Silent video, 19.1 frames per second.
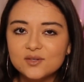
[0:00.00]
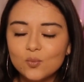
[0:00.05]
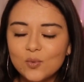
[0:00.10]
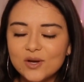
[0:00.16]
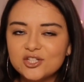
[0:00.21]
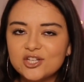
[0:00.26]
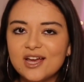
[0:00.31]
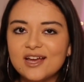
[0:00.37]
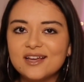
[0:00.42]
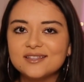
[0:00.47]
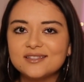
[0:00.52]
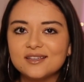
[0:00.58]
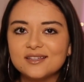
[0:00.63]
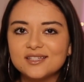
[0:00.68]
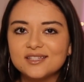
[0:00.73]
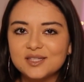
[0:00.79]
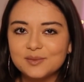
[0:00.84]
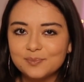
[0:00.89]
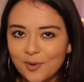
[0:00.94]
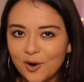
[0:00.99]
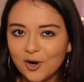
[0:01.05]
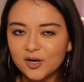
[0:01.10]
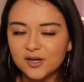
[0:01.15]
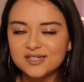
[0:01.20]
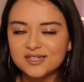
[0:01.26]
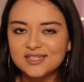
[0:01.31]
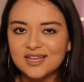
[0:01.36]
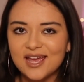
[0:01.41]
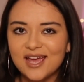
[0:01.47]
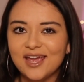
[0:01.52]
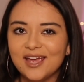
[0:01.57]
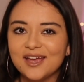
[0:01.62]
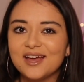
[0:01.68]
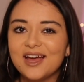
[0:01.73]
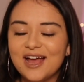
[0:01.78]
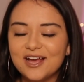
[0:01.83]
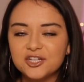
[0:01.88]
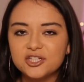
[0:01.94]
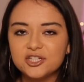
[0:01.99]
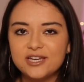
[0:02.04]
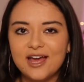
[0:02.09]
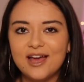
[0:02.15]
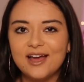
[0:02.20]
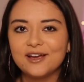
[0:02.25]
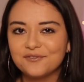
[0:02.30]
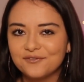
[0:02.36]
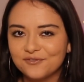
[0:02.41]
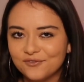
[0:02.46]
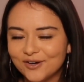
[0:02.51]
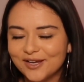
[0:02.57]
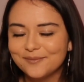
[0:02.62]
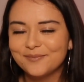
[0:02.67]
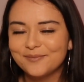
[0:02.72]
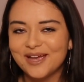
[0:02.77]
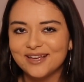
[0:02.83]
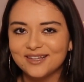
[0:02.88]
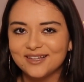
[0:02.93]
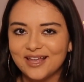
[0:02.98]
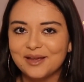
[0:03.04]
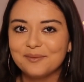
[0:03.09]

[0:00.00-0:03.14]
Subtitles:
which has sparked a hashtag free Melee